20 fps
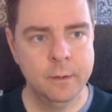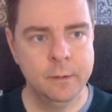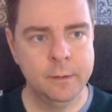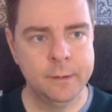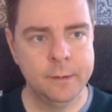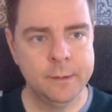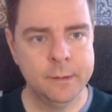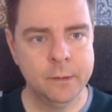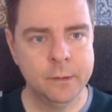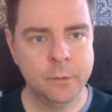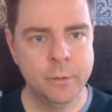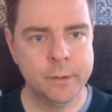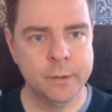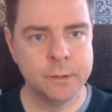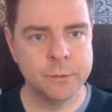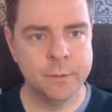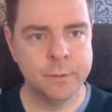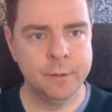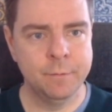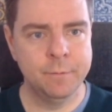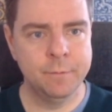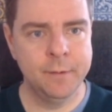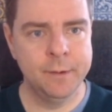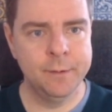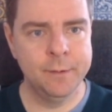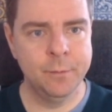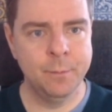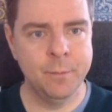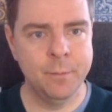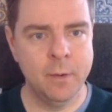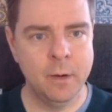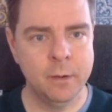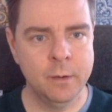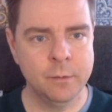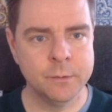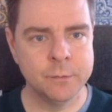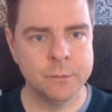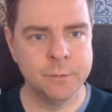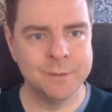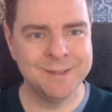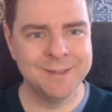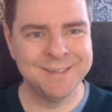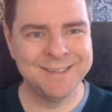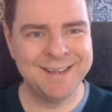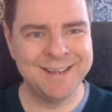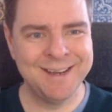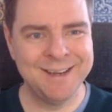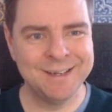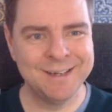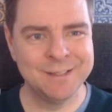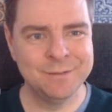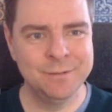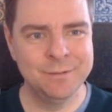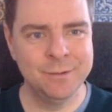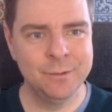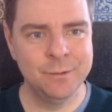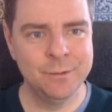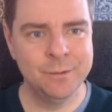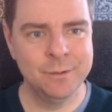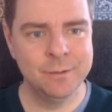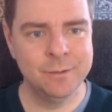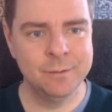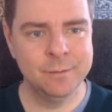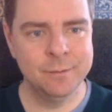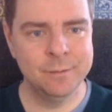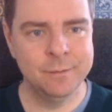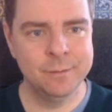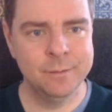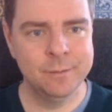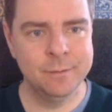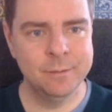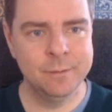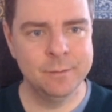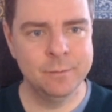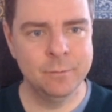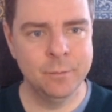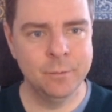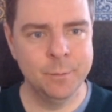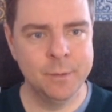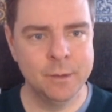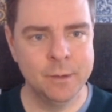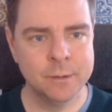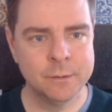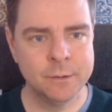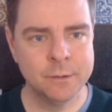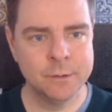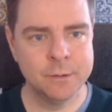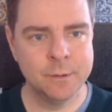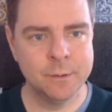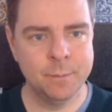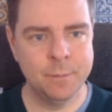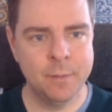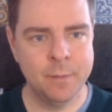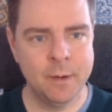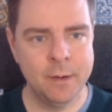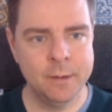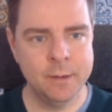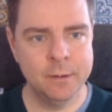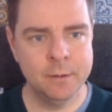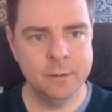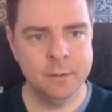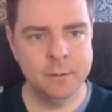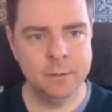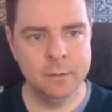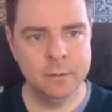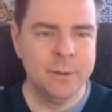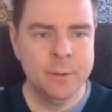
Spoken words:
I think the quickest way to find the models with the tags field would be to search the Python.